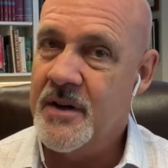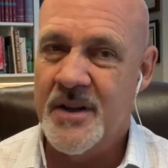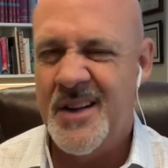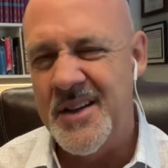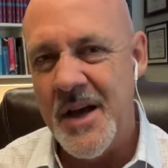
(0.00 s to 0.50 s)

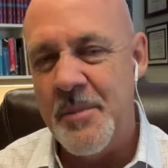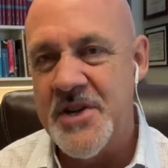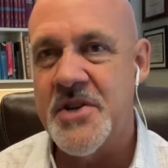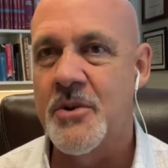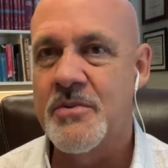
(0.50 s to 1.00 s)
And that may
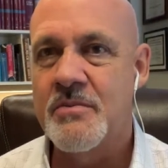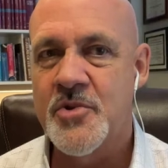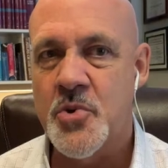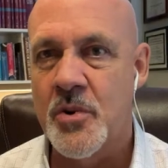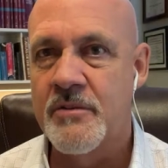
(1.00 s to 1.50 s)
sound
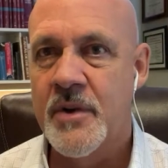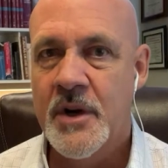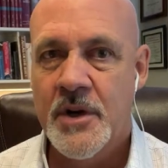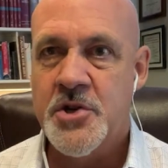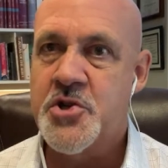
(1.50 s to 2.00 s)
sort of
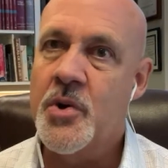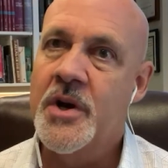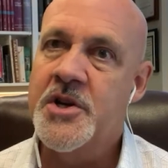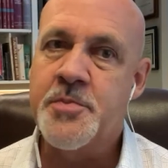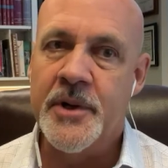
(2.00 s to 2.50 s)

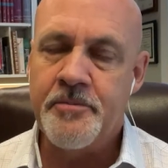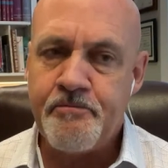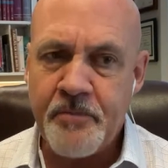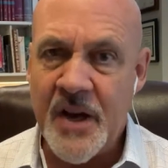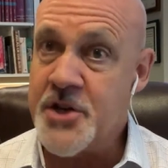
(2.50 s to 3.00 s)
strange, but
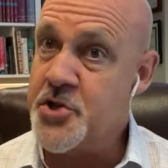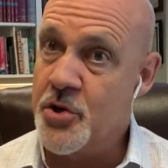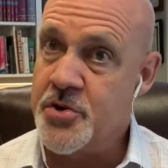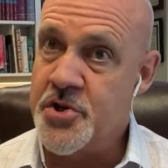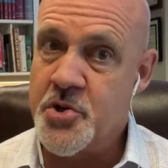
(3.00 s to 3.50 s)
as
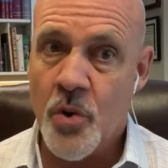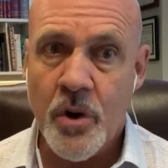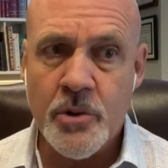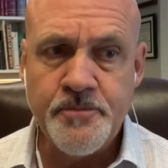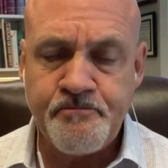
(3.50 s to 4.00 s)
churches
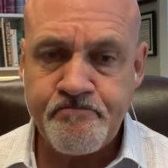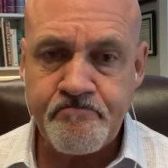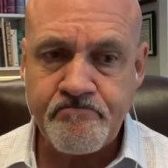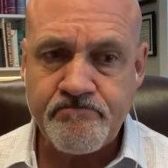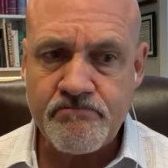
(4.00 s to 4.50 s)
grow,
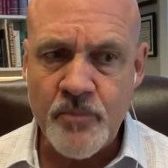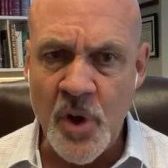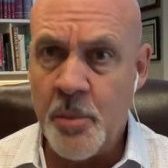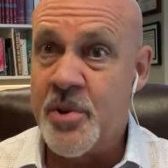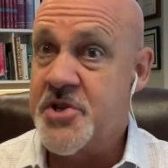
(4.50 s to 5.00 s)

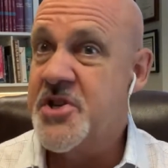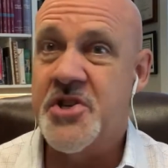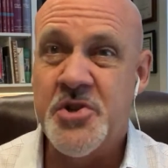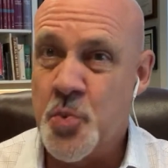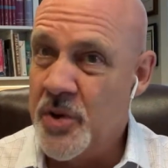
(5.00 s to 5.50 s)

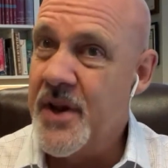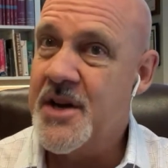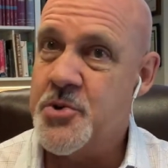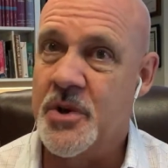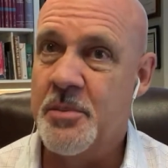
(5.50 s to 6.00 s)
positions will
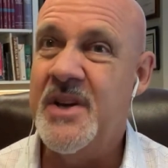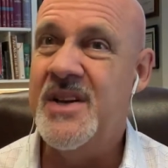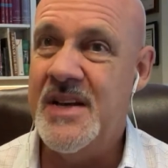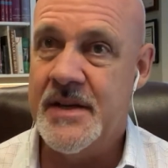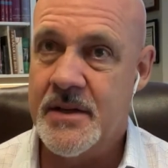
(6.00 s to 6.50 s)
naturally be
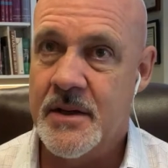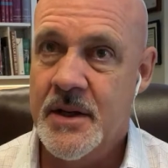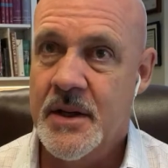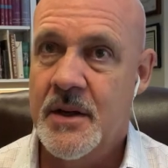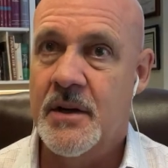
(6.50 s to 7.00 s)
needed.
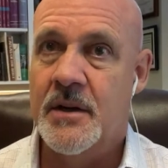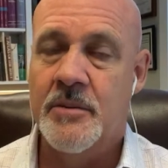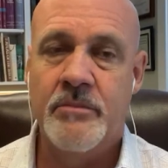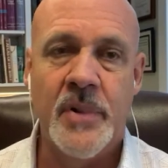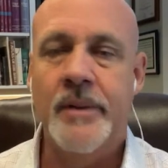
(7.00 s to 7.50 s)

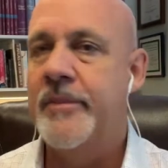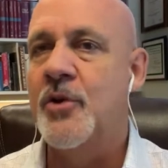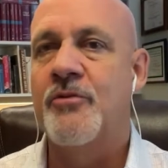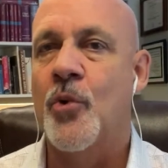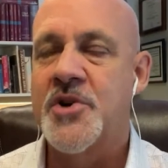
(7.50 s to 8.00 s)

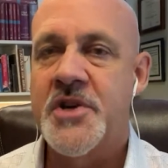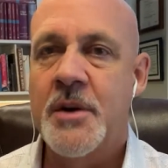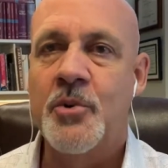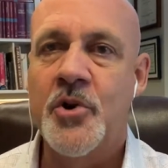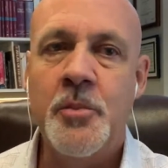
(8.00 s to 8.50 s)
For
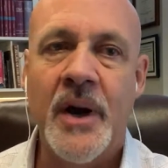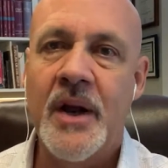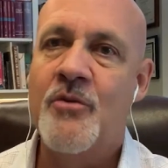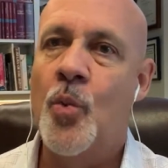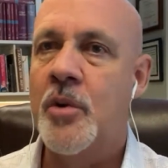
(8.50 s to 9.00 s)
example, you might
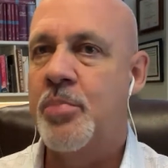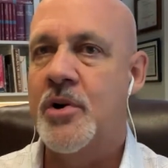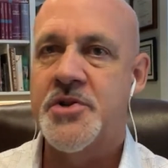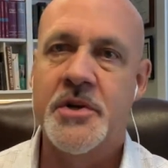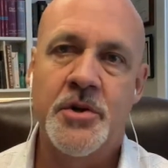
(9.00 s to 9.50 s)
have one
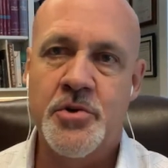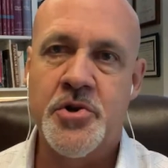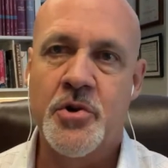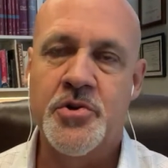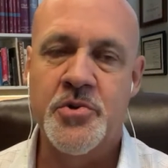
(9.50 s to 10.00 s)
person at your
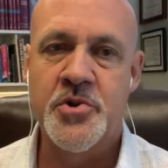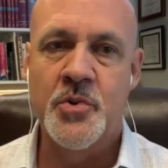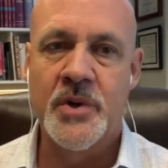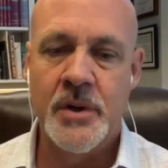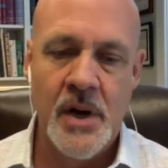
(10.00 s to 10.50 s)
church who's
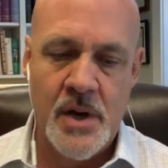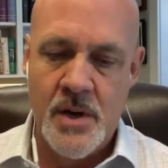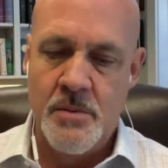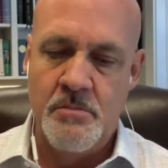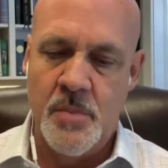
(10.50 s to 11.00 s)
doing
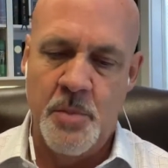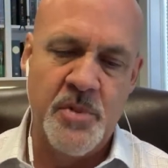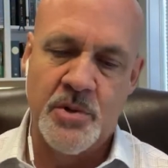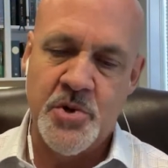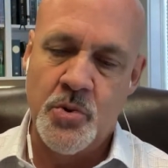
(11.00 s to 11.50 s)

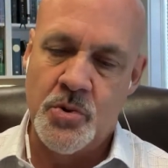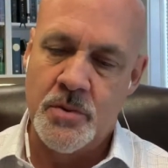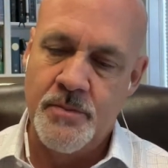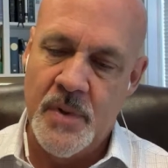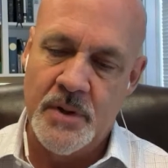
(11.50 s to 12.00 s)
middle
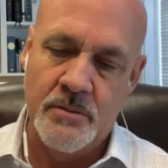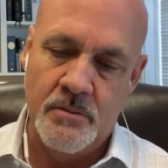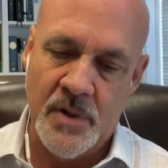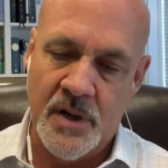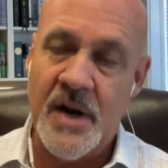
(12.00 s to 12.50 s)
school,
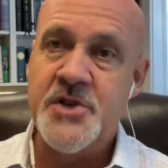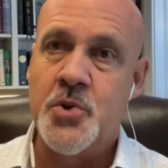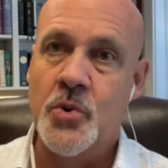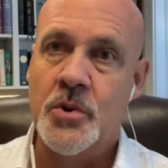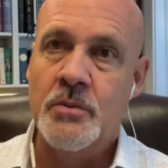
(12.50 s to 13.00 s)
high
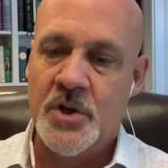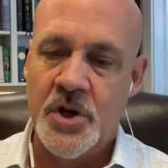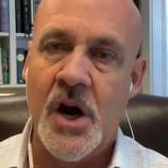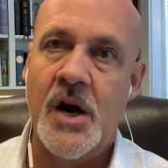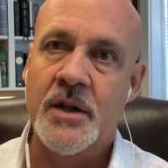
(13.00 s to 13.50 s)
school,
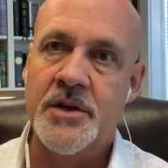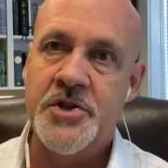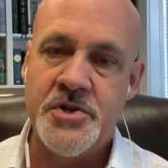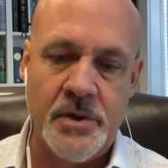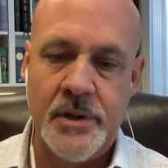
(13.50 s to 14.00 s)

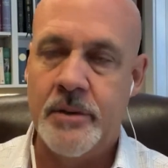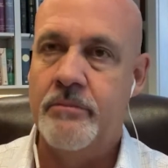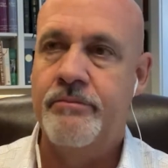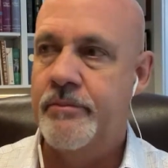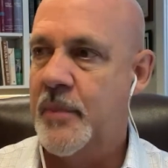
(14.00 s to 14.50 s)
college,
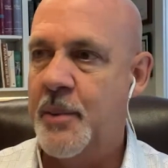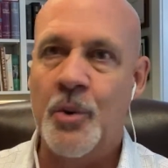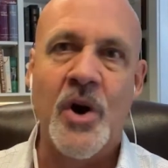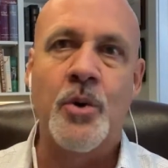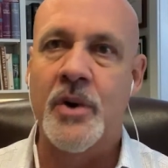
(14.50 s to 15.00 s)
and maybe
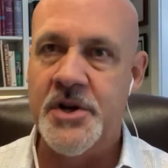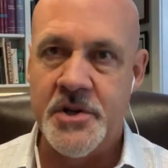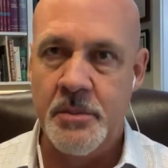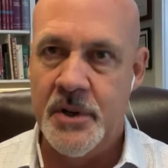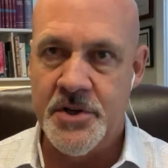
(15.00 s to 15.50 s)

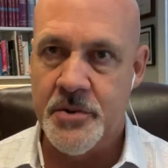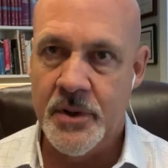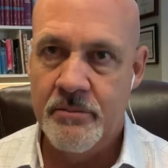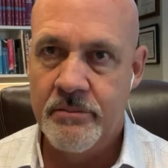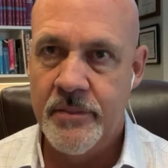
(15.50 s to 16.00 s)
recreation
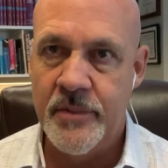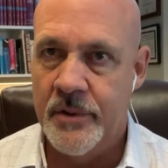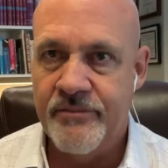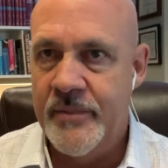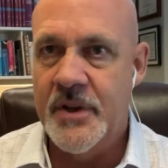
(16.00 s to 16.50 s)
ministry, you know,
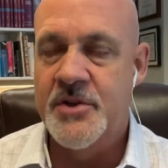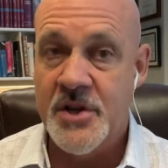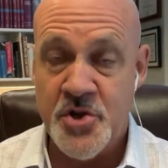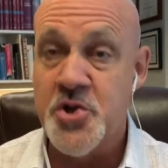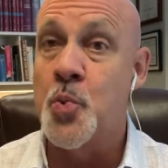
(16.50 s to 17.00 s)
and
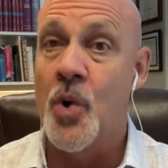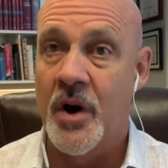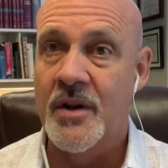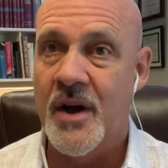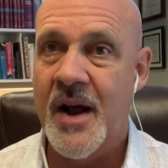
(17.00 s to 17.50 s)
he's just
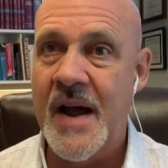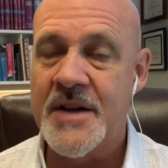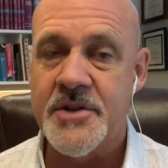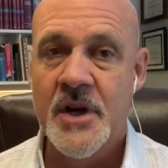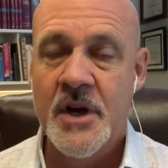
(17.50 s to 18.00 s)
wearing a lot of
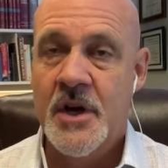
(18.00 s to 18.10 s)
hats.